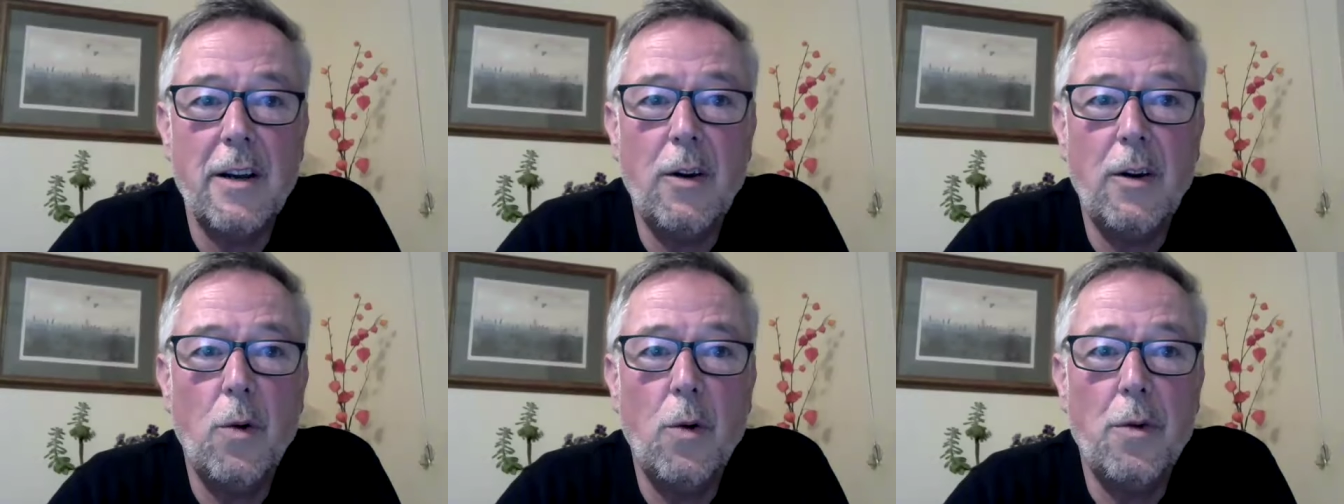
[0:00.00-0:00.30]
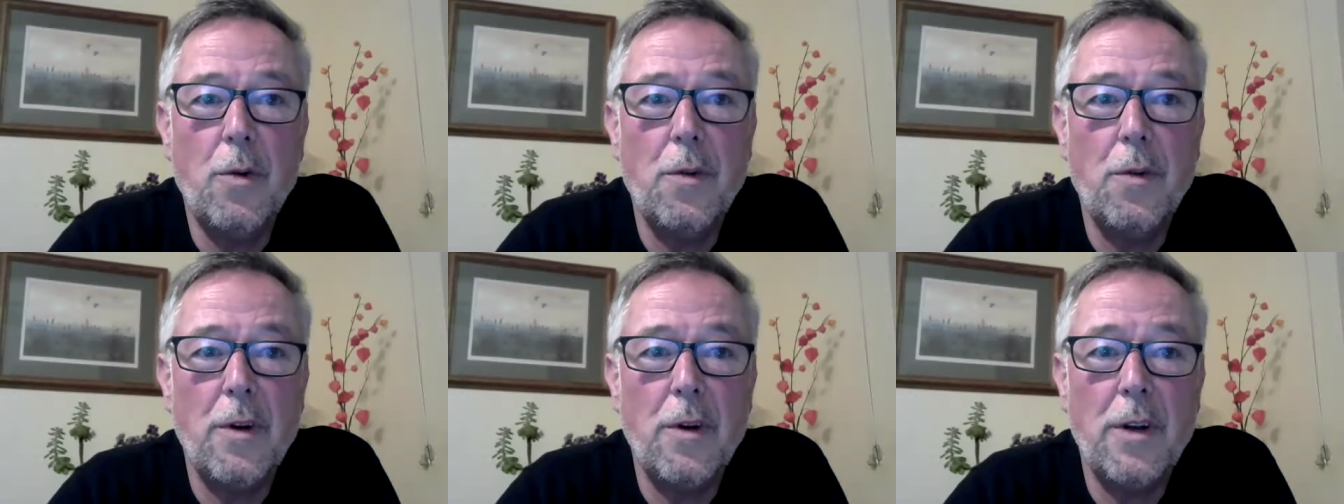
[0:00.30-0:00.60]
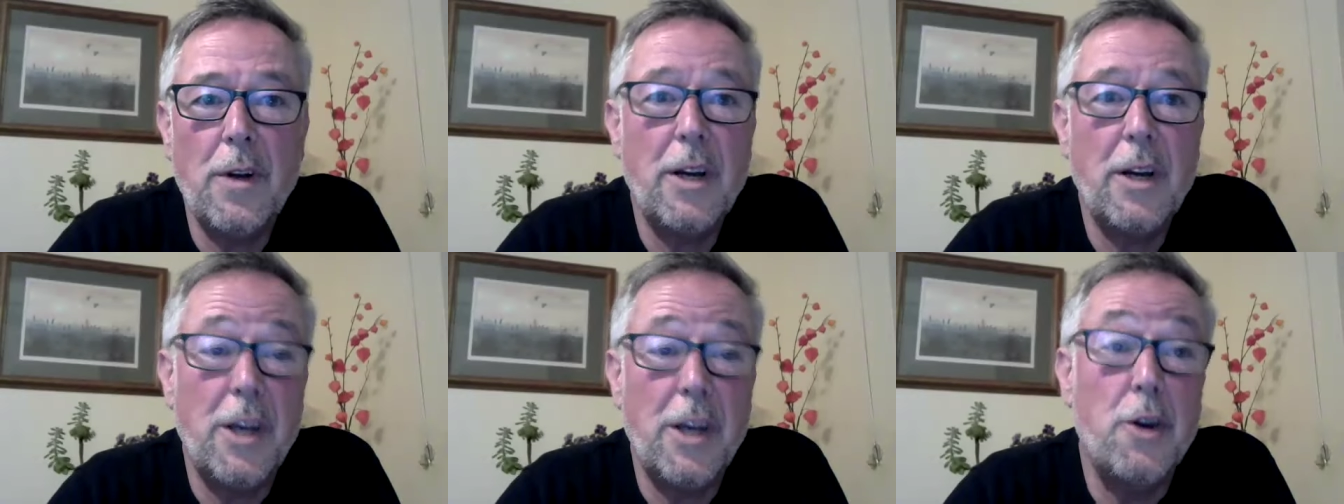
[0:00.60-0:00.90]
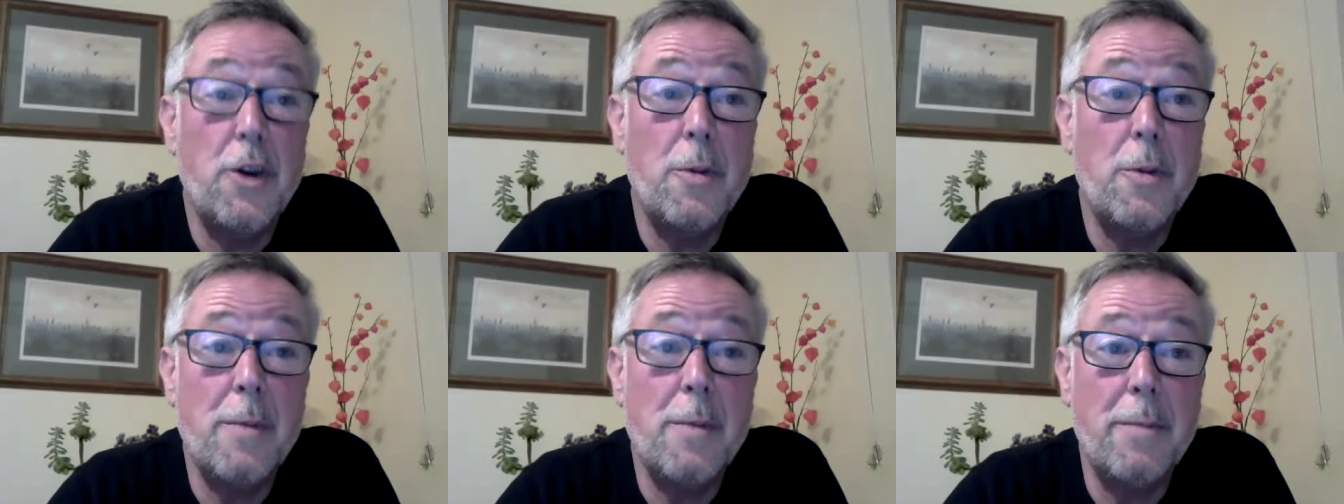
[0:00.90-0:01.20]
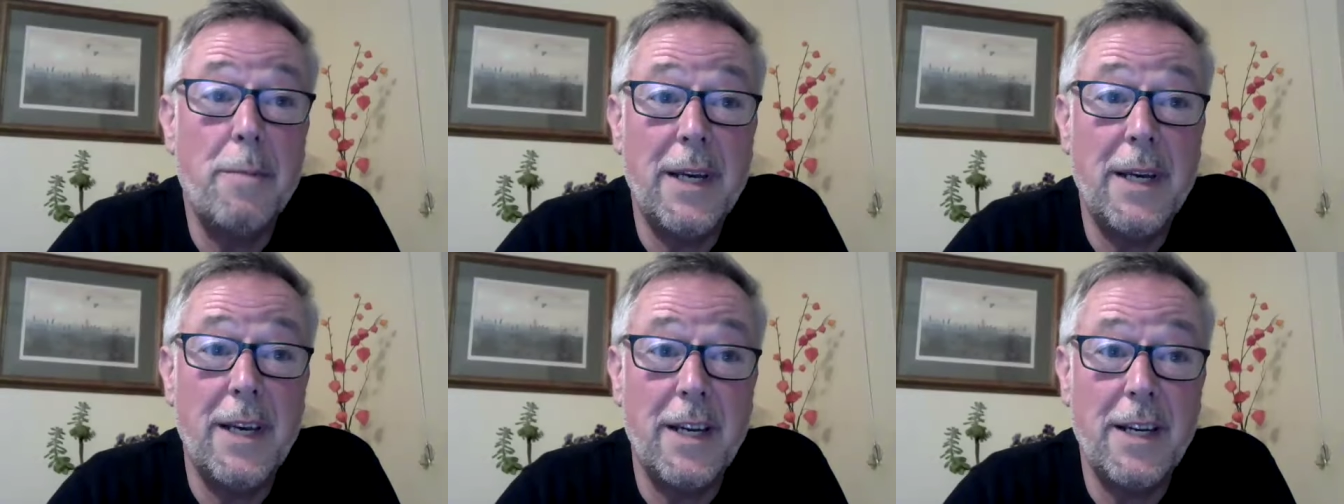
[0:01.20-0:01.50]
all human
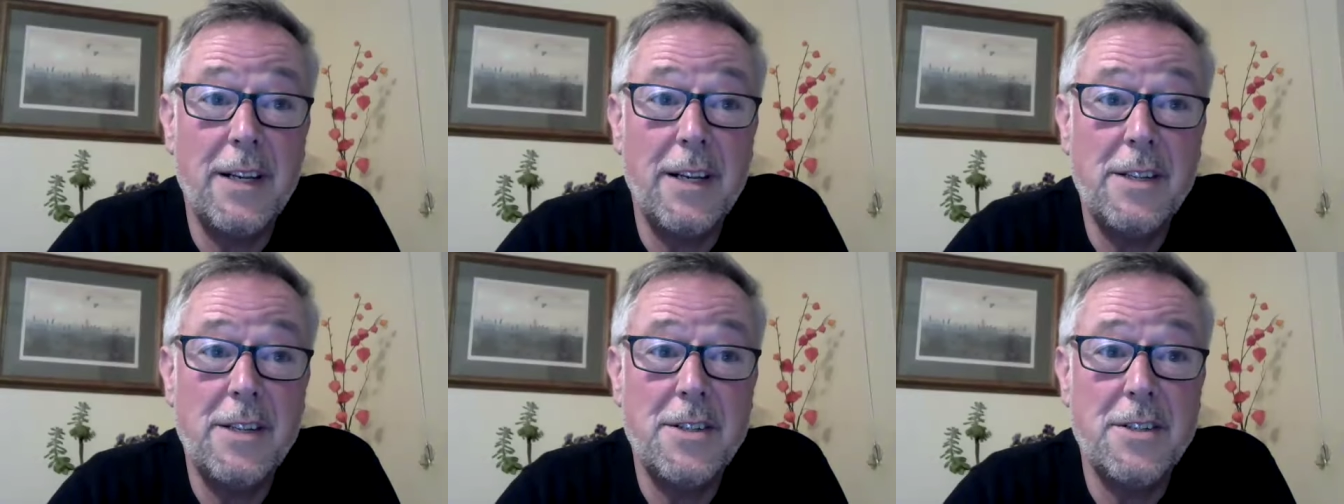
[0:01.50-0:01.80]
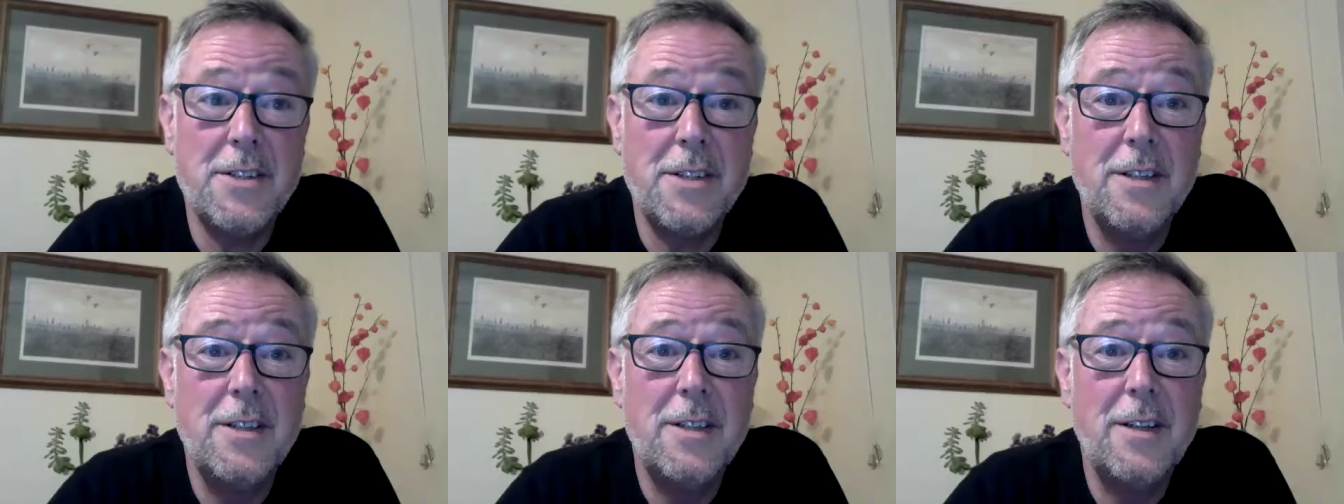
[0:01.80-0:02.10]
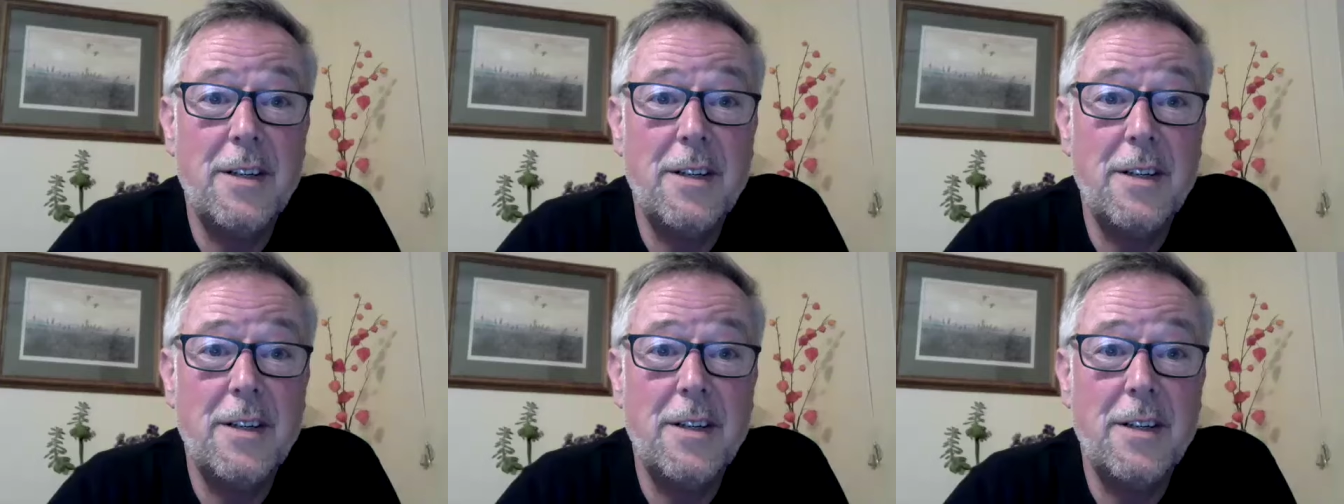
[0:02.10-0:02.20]
beings